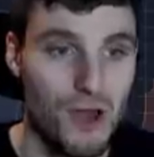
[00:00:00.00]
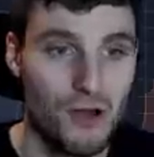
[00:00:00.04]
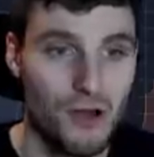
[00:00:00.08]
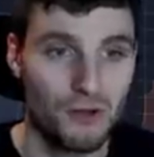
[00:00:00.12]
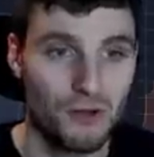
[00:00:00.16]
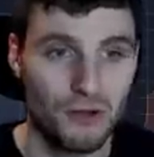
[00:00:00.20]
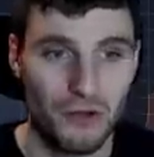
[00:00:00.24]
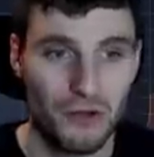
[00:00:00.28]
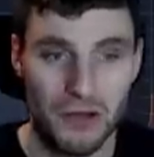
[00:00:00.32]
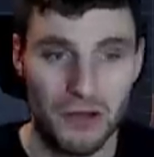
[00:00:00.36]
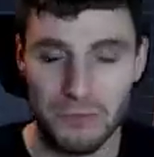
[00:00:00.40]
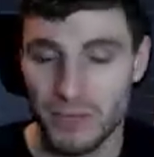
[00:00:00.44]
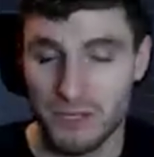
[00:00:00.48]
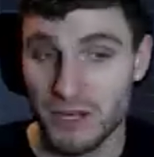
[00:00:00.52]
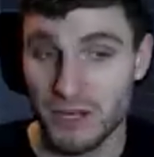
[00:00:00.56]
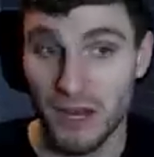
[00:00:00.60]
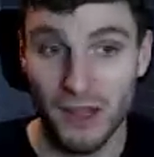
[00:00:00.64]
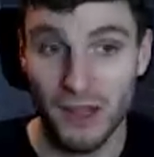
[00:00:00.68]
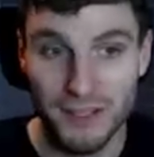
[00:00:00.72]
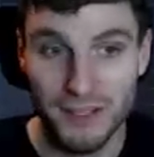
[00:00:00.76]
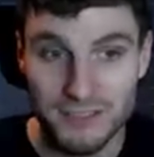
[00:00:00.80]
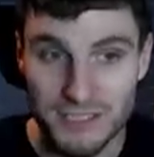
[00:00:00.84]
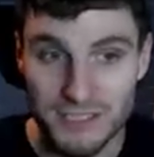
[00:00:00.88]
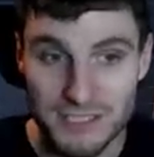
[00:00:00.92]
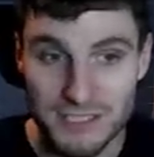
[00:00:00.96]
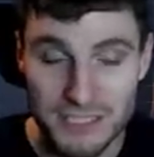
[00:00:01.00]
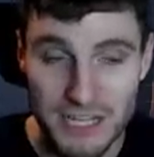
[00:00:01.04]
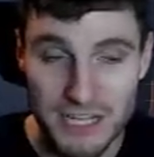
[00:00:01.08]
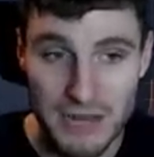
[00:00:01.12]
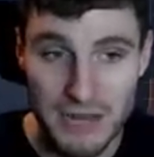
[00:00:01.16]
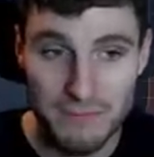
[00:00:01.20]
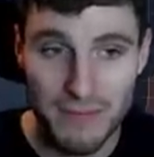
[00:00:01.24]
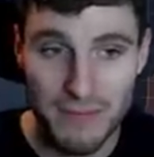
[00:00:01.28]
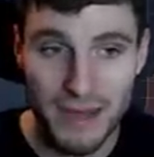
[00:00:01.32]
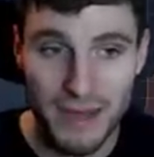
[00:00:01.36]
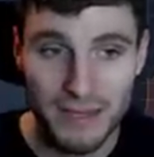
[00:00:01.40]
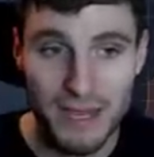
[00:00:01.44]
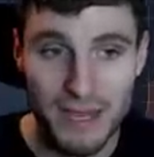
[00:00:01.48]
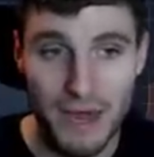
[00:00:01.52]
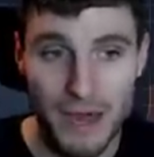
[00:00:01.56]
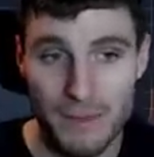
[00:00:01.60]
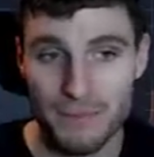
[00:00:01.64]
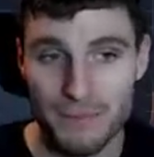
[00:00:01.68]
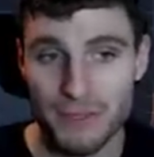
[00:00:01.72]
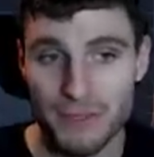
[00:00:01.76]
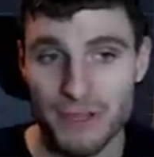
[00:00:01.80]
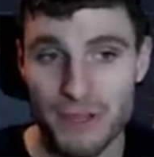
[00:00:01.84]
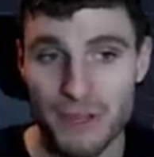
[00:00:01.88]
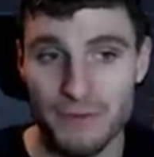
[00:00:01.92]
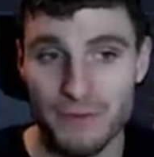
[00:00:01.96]
Although I would have liked it to come back
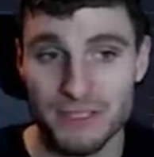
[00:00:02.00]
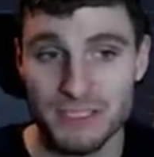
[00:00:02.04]
up, you know,